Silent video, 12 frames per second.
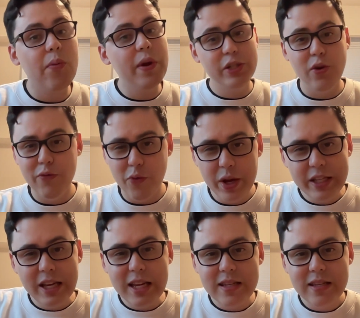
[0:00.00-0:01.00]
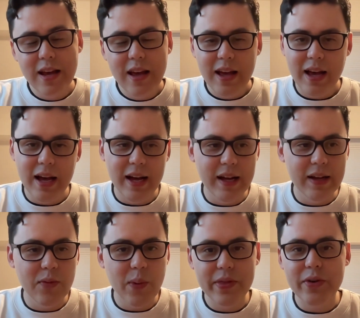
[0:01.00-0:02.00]
original voices
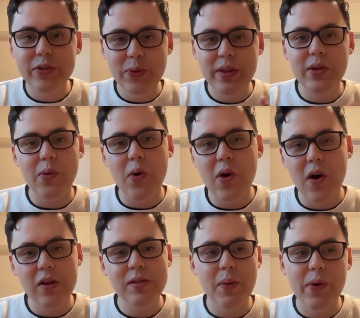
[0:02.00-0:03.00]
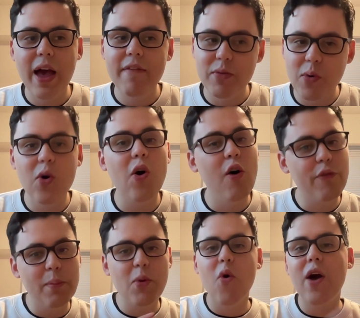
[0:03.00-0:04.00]
when they're doing the roll calls. But we have a roll call
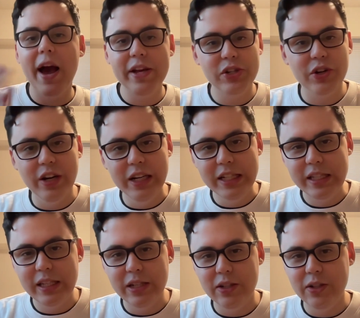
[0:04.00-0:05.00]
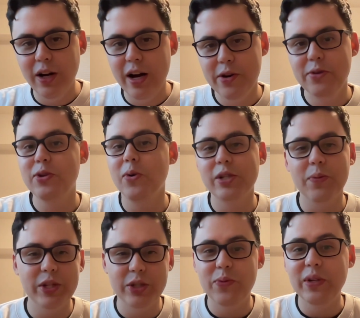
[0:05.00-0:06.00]
from Gokaiger until Ryusoujo,
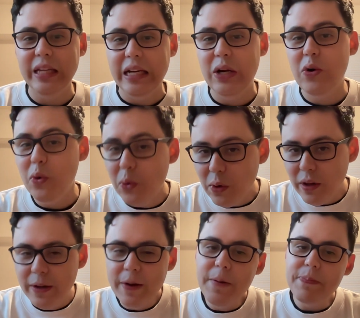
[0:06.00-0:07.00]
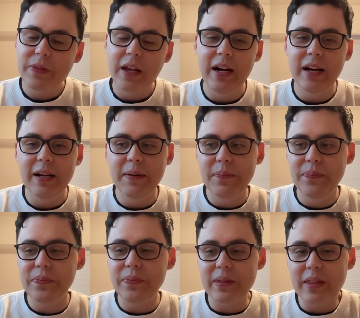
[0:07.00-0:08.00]
which is really cool.
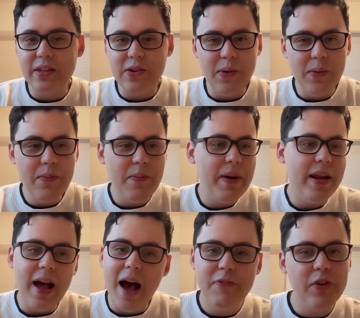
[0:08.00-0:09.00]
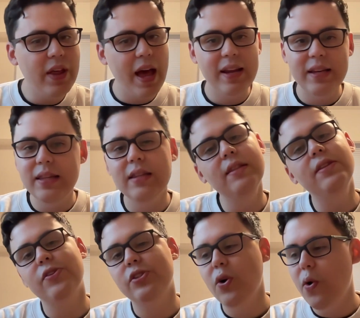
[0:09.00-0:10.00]
But after that,
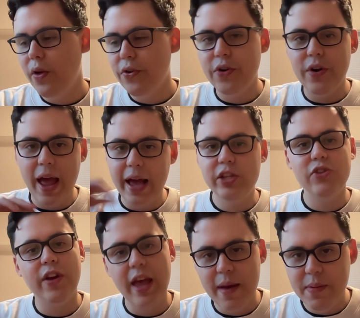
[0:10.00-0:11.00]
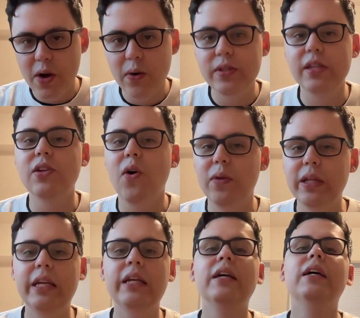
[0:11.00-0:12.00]
there's no other extra cameos. It's
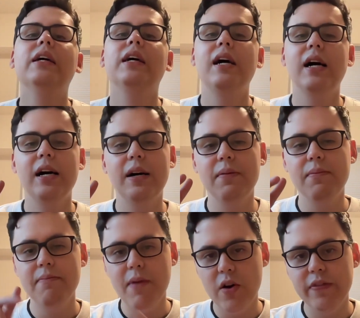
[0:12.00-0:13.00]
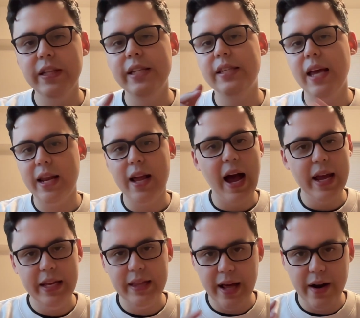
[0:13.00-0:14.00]
only Marvelous and
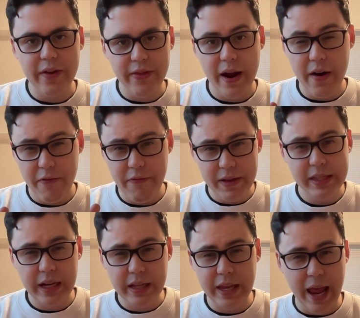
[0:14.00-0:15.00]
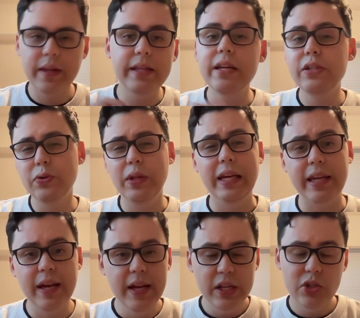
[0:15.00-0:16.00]
Kaidi that are there physically. They didn't do like
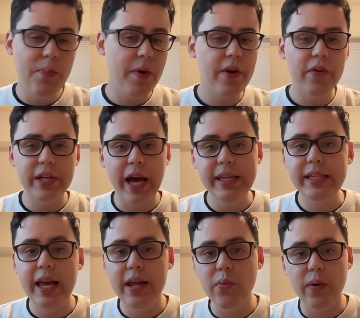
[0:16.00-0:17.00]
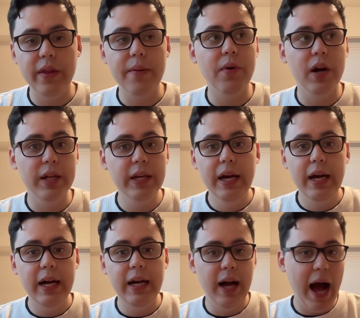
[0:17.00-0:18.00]
Superhero Taisen, where they brought
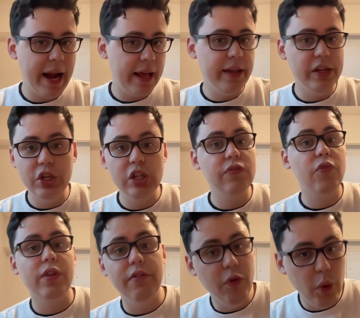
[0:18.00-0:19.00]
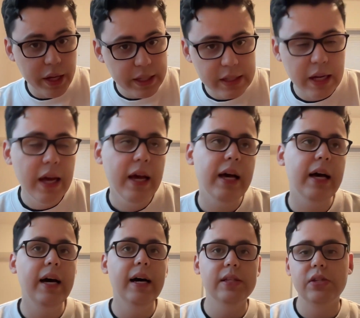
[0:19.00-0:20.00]
Arata just for the voice.
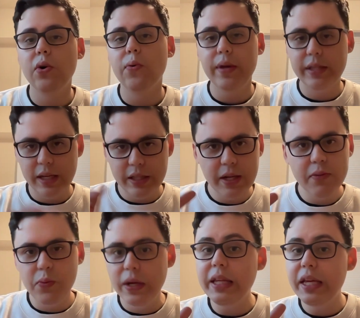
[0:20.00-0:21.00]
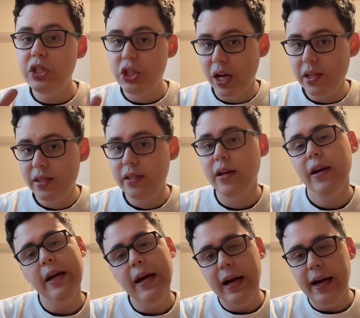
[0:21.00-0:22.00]
So it's really just
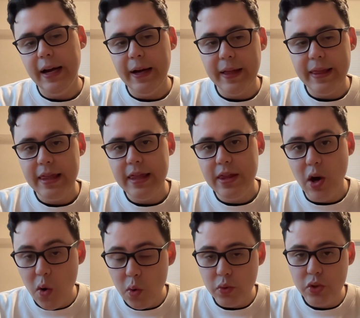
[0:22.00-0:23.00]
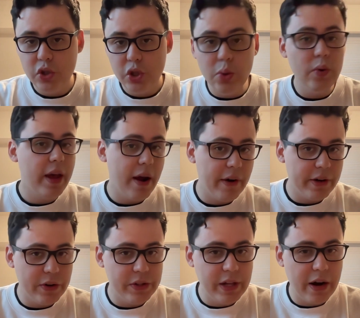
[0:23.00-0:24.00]
those two
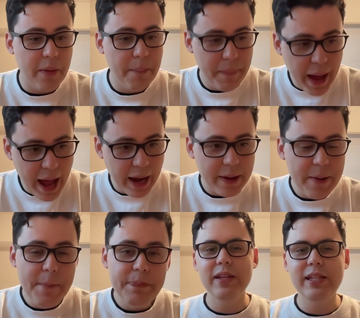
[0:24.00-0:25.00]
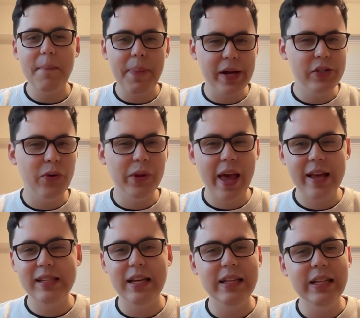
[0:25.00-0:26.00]
characters that are back. The Senpaiger only
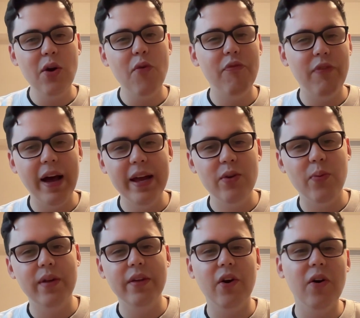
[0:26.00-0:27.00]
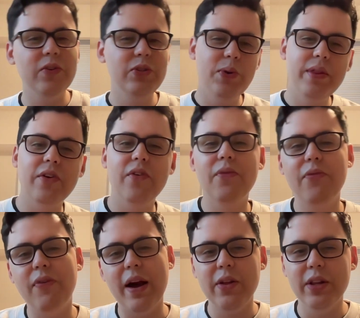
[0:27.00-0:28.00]
has like a little fight where they're all doing their
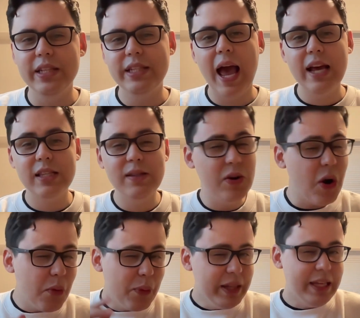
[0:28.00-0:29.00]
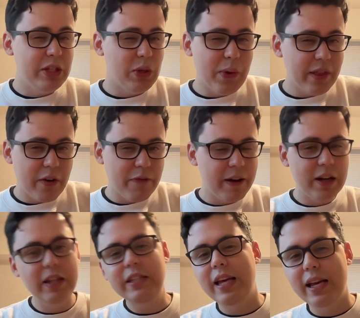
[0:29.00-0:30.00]
final attacks. They're not really doing their
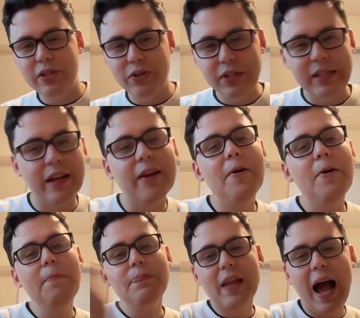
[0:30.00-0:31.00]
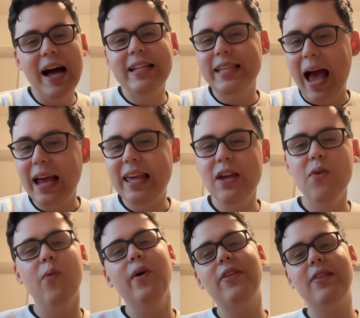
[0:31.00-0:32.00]
final attacks. They're just like attacking
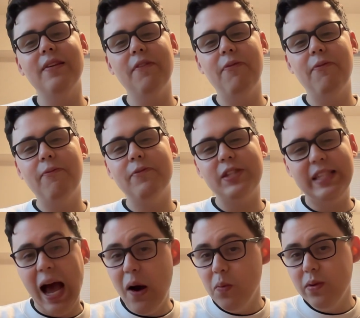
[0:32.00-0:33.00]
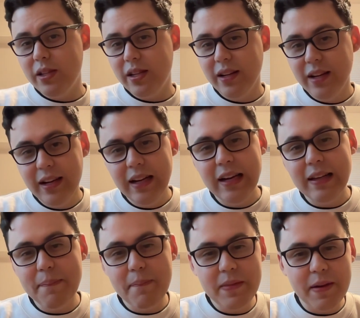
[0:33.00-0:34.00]
with the sound,
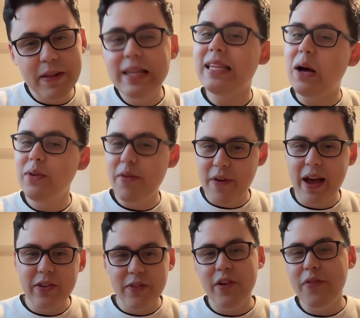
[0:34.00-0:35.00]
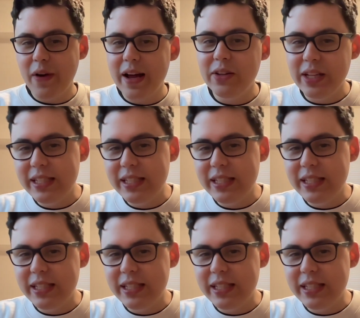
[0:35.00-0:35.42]
the sound effect of their final